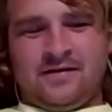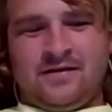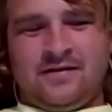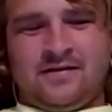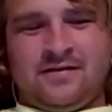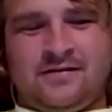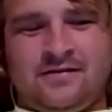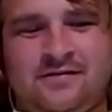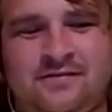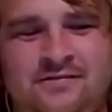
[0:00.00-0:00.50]

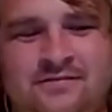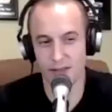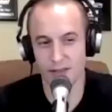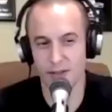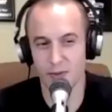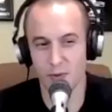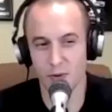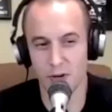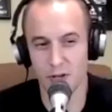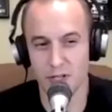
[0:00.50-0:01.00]
There's
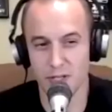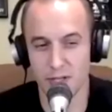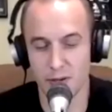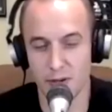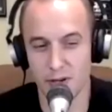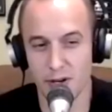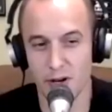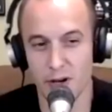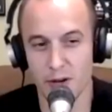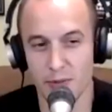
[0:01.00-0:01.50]
nothing worse than going
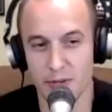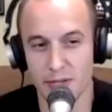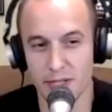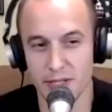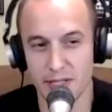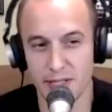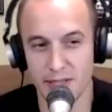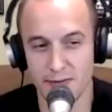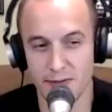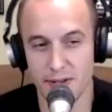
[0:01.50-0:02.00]
to Arby's
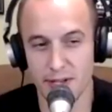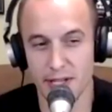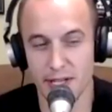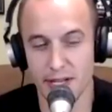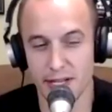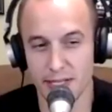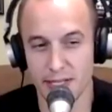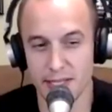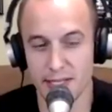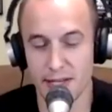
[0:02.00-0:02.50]
and then
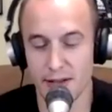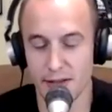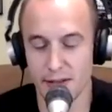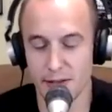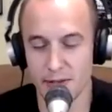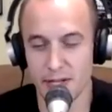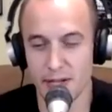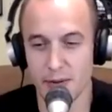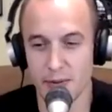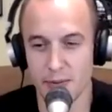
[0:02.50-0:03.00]
forgetting to tell
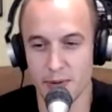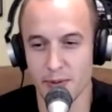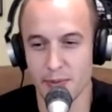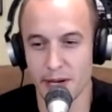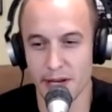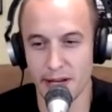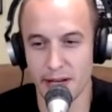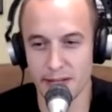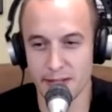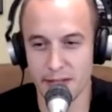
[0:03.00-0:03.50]
them no, put
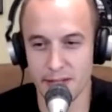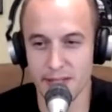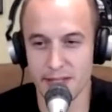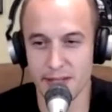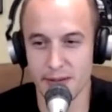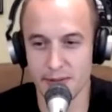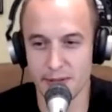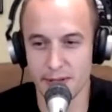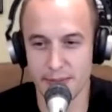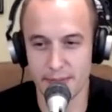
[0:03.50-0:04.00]
mayonnaise on
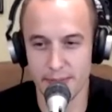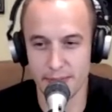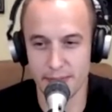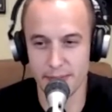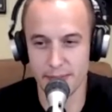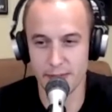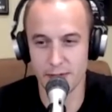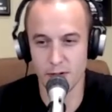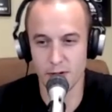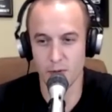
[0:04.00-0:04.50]
something.
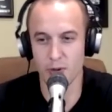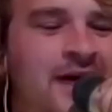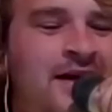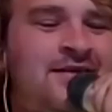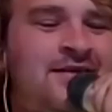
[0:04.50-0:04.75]
Or Wendy's.